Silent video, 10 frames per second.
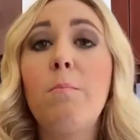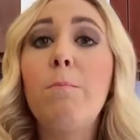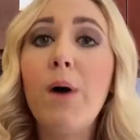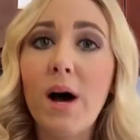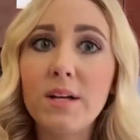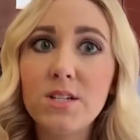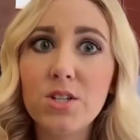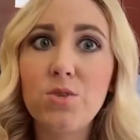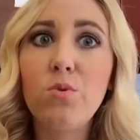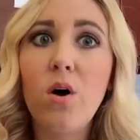But
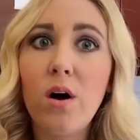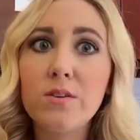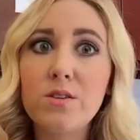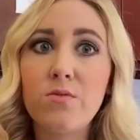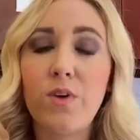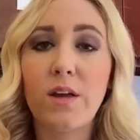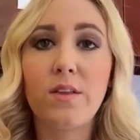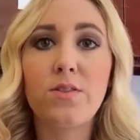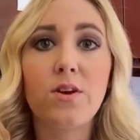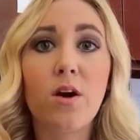you will also find
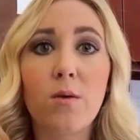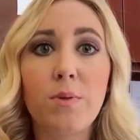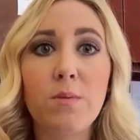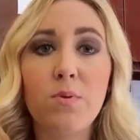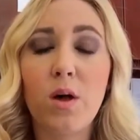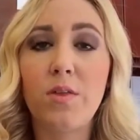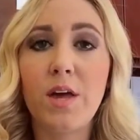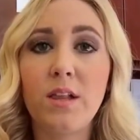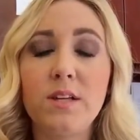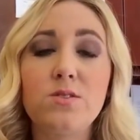that there are people on
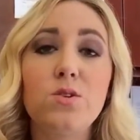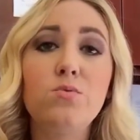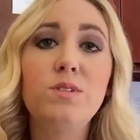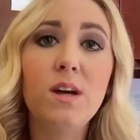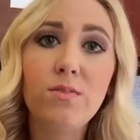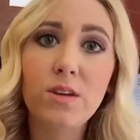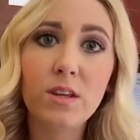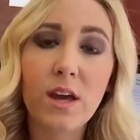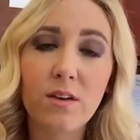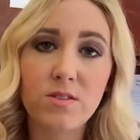that list who definitely
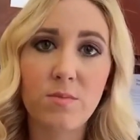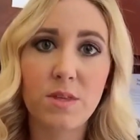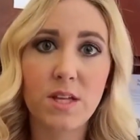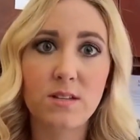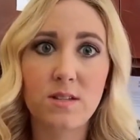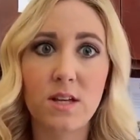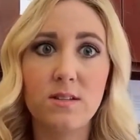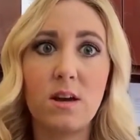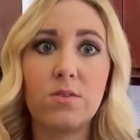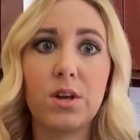have something that stands
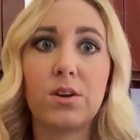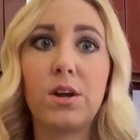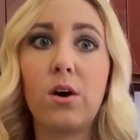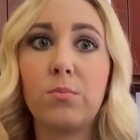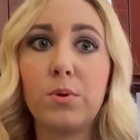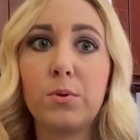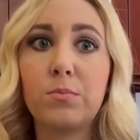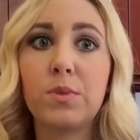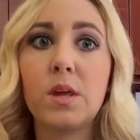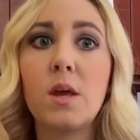out that could help you.
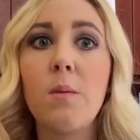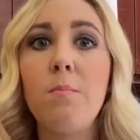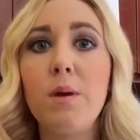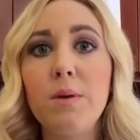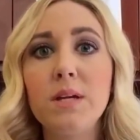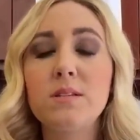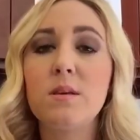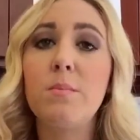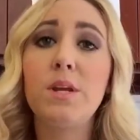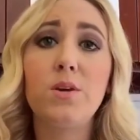Maybe it's
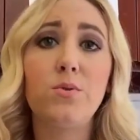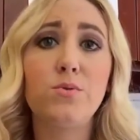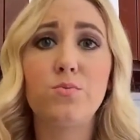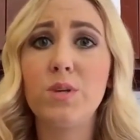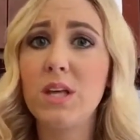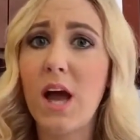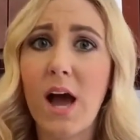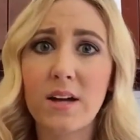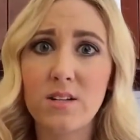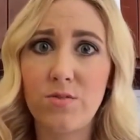somebody who's really
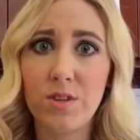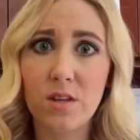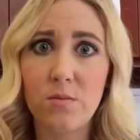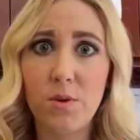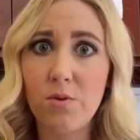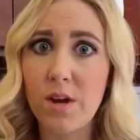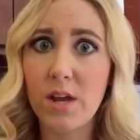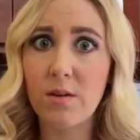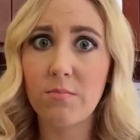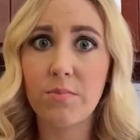active in the community.